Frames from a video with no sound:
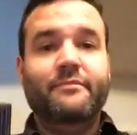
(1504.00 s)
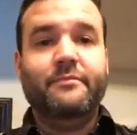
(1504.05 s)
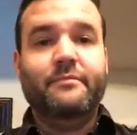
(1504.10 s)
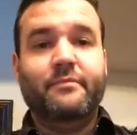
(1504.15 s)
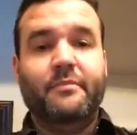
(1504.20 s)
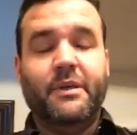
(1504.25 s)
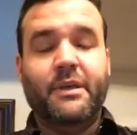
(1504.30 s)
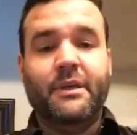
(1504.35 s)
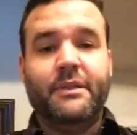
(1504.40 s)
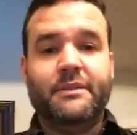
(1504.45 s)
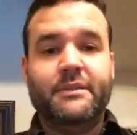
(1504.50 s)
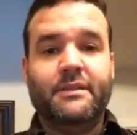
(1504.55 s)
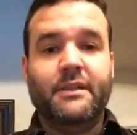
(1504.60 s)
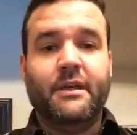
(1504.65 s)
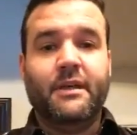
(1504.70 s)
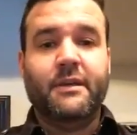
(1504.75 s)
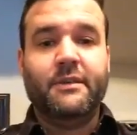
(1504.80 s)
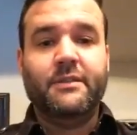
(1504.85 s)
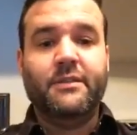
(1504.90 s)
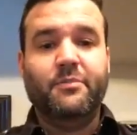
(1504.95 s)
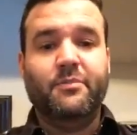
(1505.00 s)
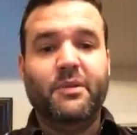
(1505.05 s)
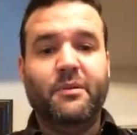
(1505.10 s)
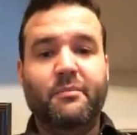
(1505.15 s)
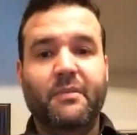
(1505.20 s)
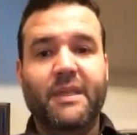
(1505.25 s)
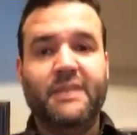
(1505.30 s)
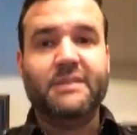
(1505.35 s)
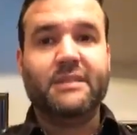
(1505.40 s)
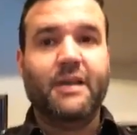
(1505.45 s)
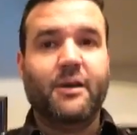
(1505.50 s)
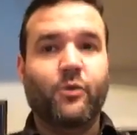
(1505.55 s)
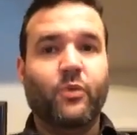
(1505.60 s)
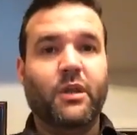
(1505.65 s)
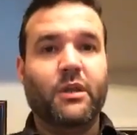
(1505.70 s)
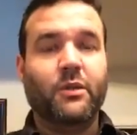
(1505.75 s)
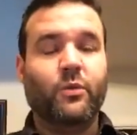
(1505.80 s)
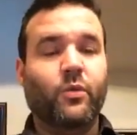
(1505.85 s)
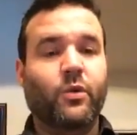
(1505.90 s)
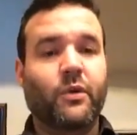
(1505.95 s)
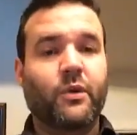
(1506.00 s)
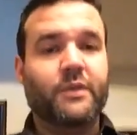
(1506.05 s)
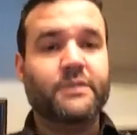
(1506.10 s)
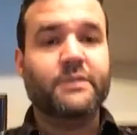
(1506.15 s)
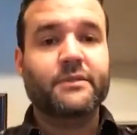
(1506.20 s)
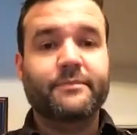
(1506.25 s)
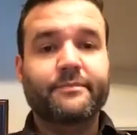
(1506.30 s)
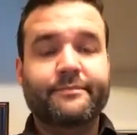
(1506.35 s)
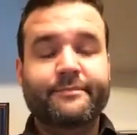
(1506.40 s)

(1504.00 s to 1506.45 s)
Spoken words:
But you'd be amazed how well it works